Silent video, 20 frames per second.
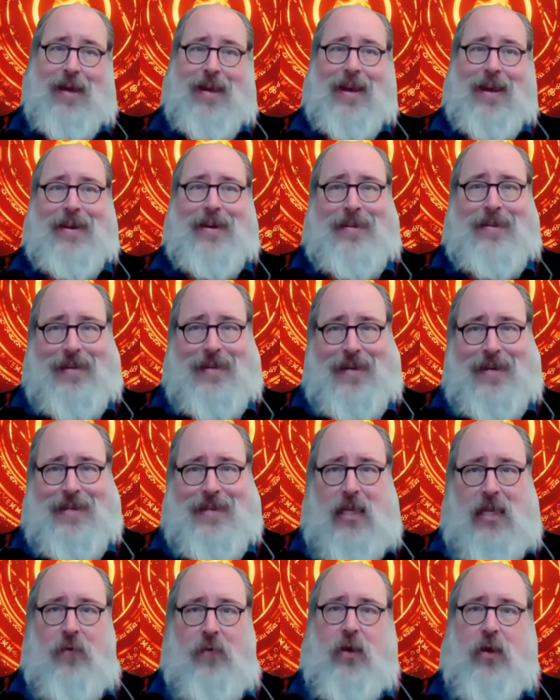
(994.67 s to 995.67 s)
and she is
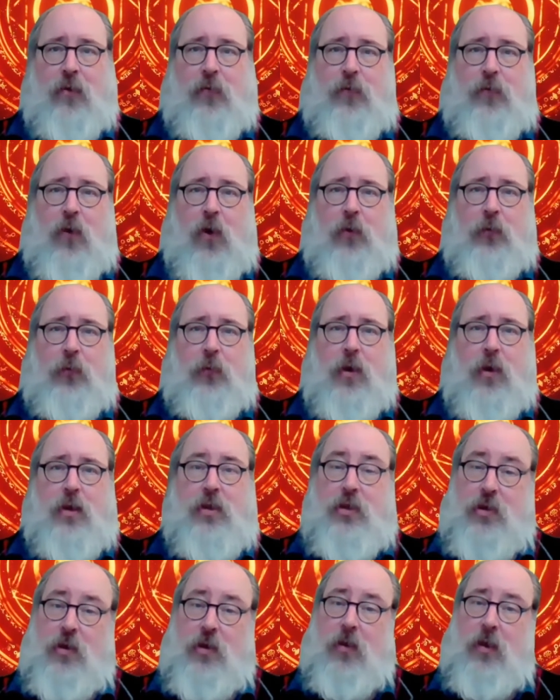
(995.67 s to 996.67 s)
leveling a false one
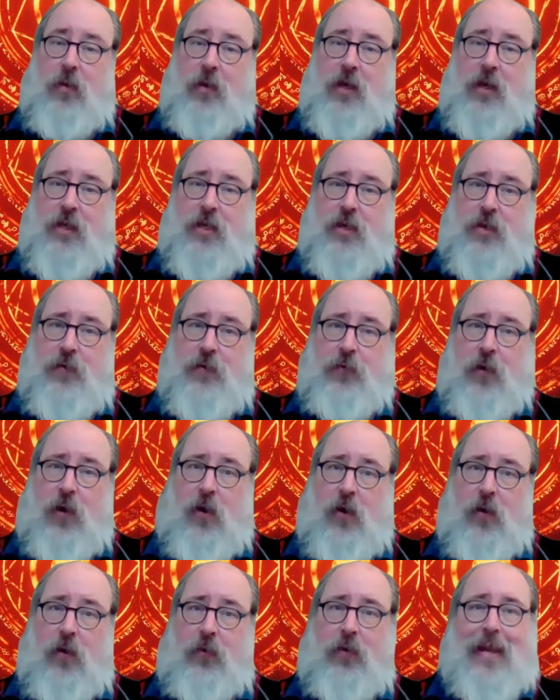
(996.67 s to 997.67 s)
solely because it is
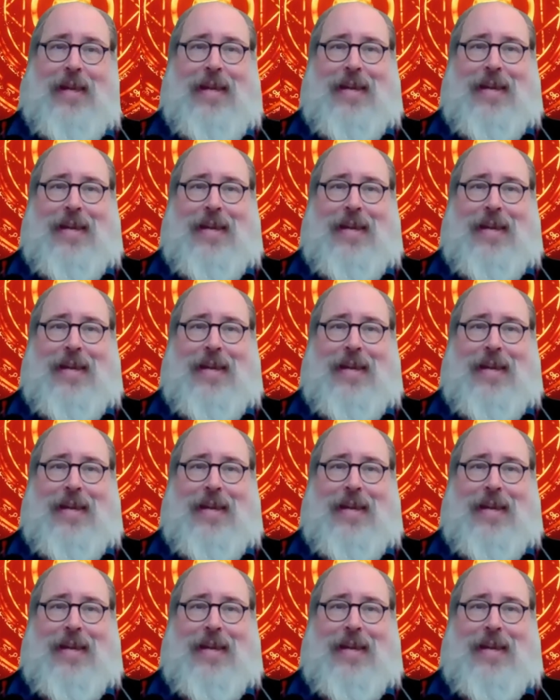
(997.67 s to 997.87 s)
false,